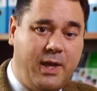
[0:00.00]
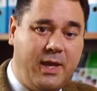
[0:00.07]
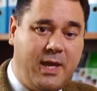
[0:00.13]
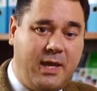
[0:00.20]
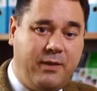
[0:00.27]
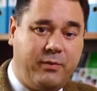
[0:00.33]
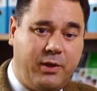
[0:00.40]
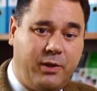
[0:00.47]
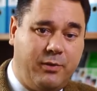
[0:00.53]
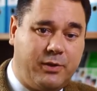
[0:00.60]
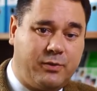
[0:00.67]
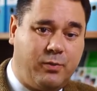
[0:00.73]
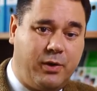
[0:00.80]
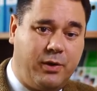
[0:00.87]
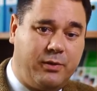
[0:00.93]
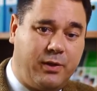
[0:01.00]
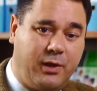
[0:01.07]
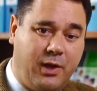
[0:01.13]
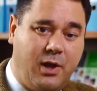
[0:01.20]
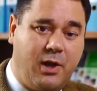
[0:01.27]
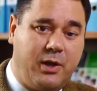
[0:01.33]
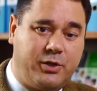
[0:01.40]
even though it's one of the
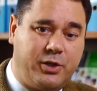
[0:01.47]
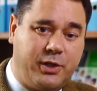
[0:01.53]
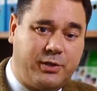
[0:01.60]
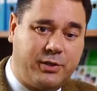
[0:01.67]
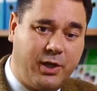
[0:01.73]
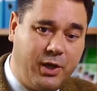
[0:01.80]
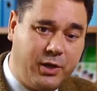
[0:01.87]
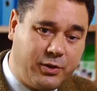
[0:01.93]
largest